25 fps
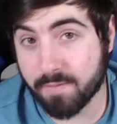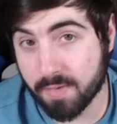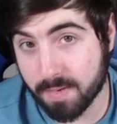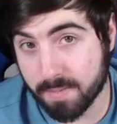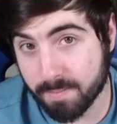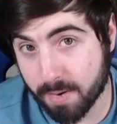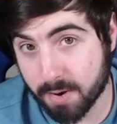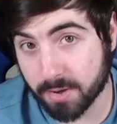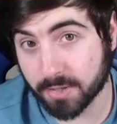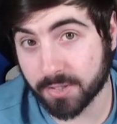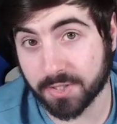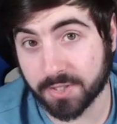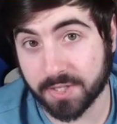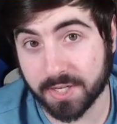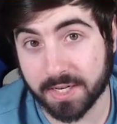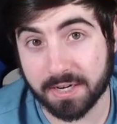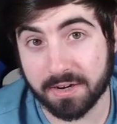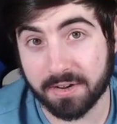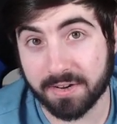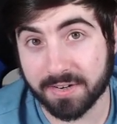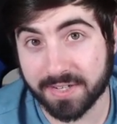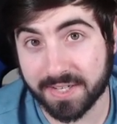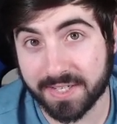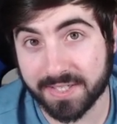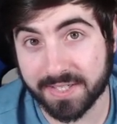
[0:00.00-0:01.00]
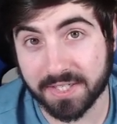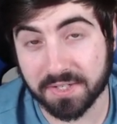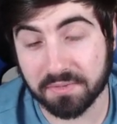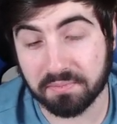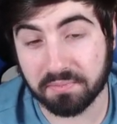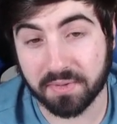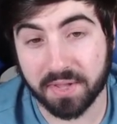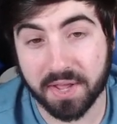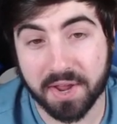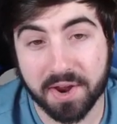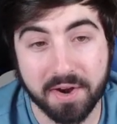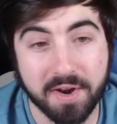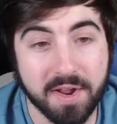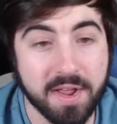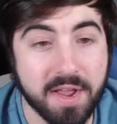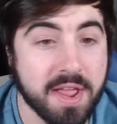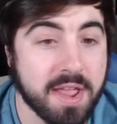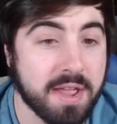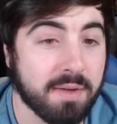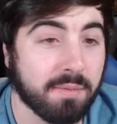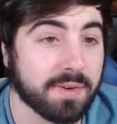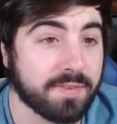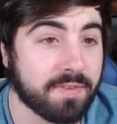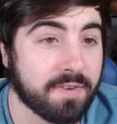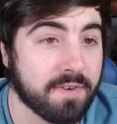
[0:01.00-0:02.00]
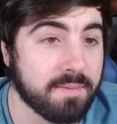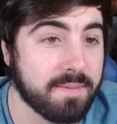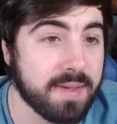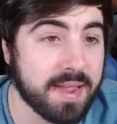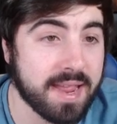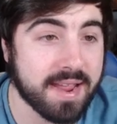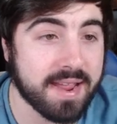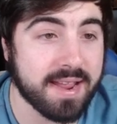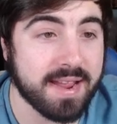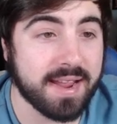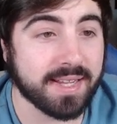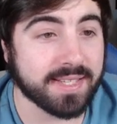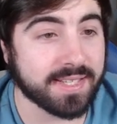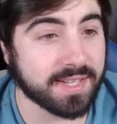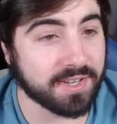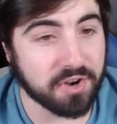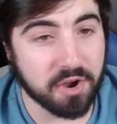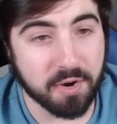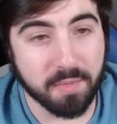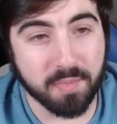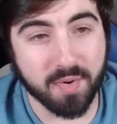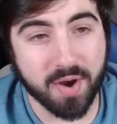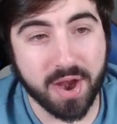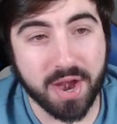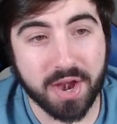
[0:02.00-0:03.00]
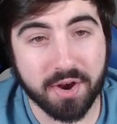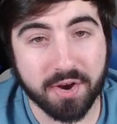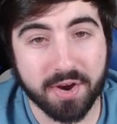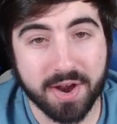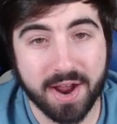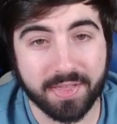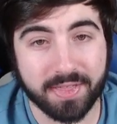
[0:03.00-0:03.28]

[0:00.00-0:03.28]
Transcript: from purchasing it on TCG Player, which for me is a no-brainer.